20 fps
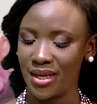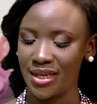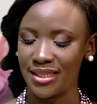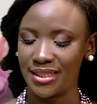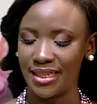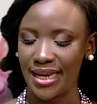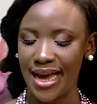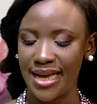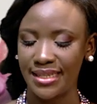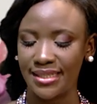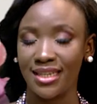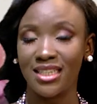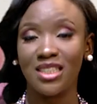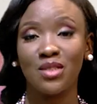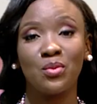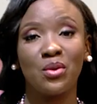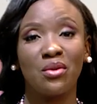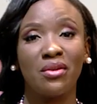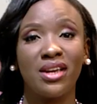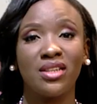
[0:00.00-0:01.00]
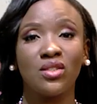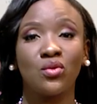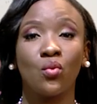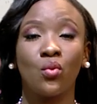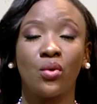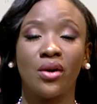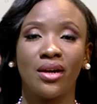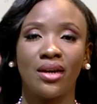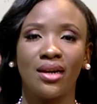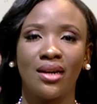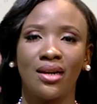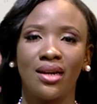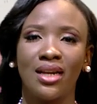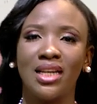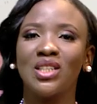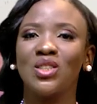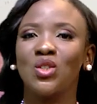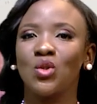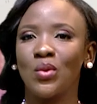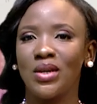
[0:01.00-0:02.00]
She has experience working
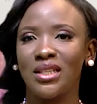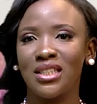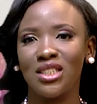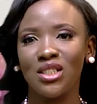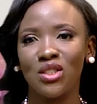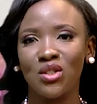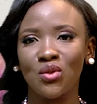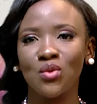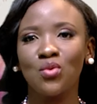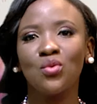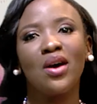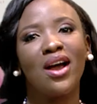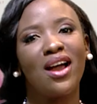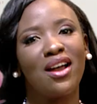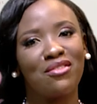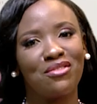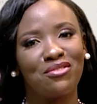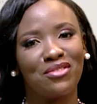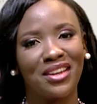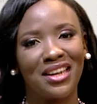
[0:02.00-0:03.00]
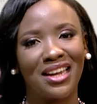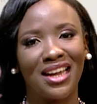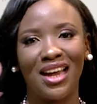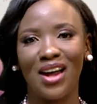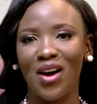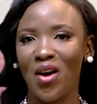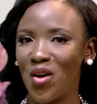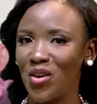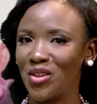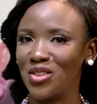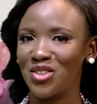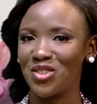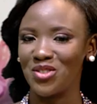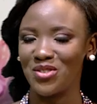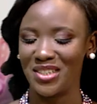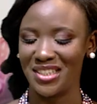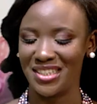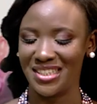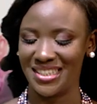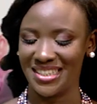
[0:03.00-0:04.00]
in twenty-two African
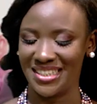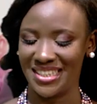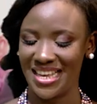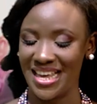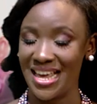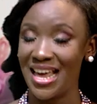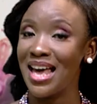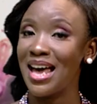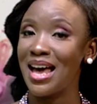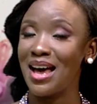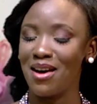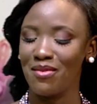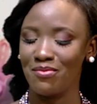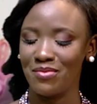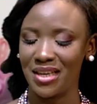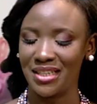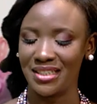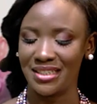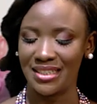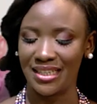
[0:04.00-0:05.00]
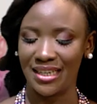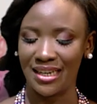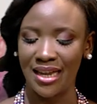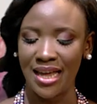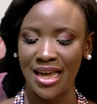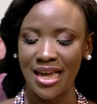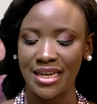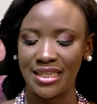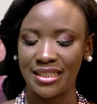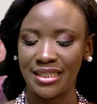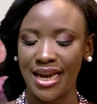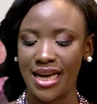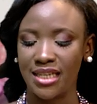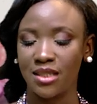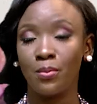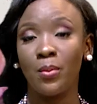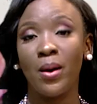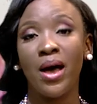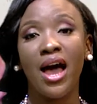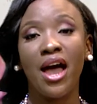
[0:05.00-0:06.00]
countries. Amazing. She
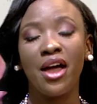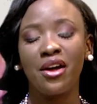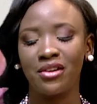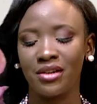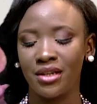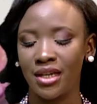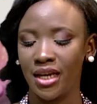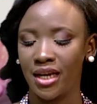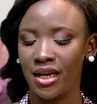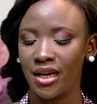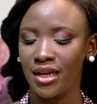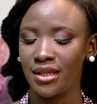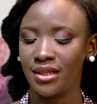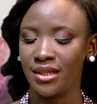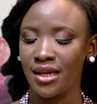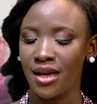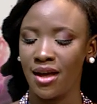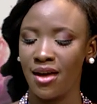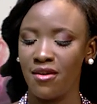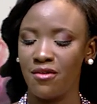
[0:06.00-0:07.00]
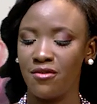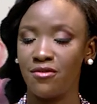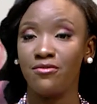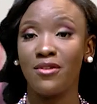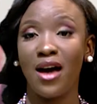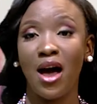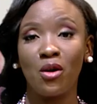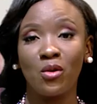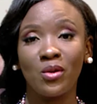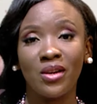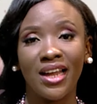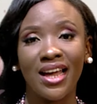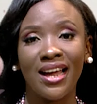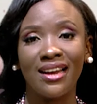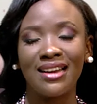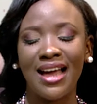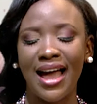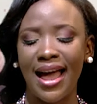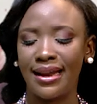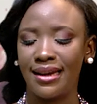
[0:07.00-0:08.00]
has pioneered,
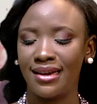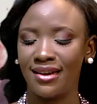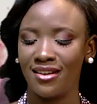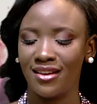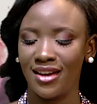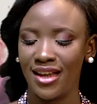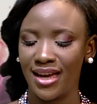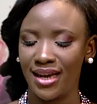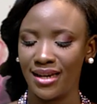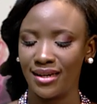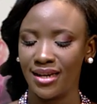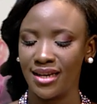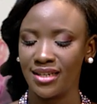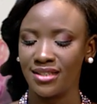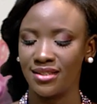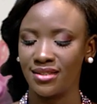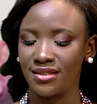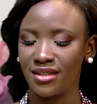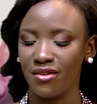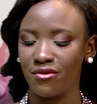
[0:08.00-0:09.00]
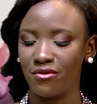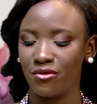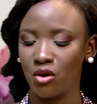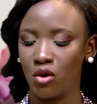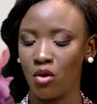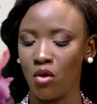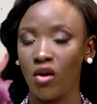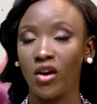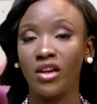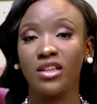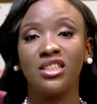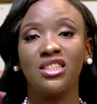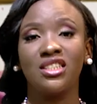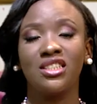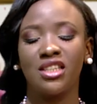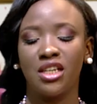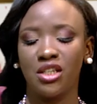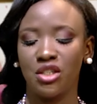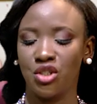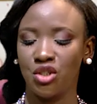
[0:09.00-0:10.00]
founded, and led several
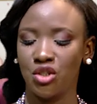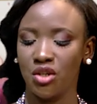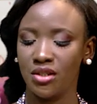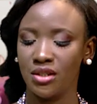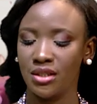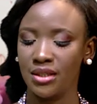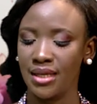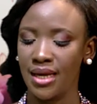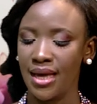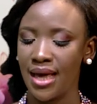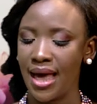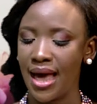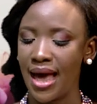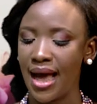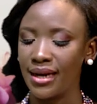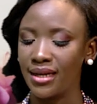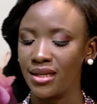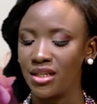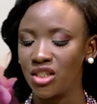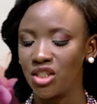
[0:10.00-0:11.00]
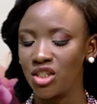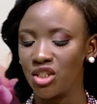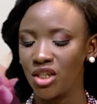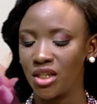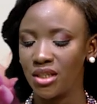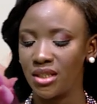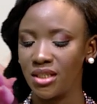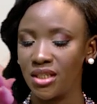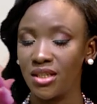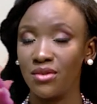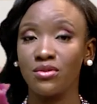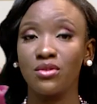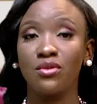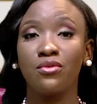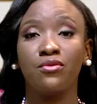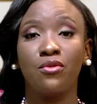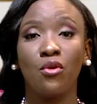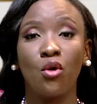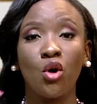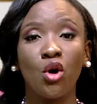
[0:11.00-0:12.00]
organizations and initiatives
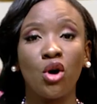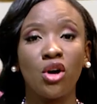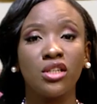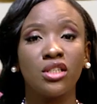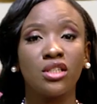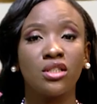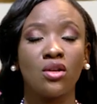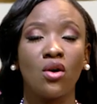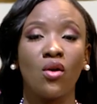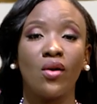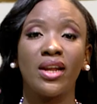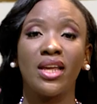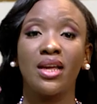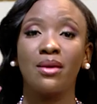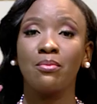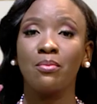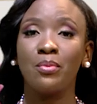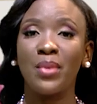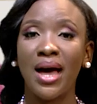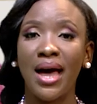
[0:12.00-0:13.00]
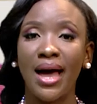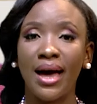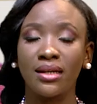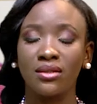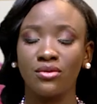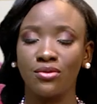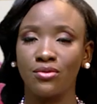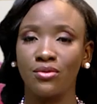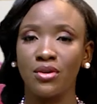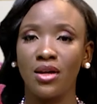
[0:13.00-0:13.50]
focused on impact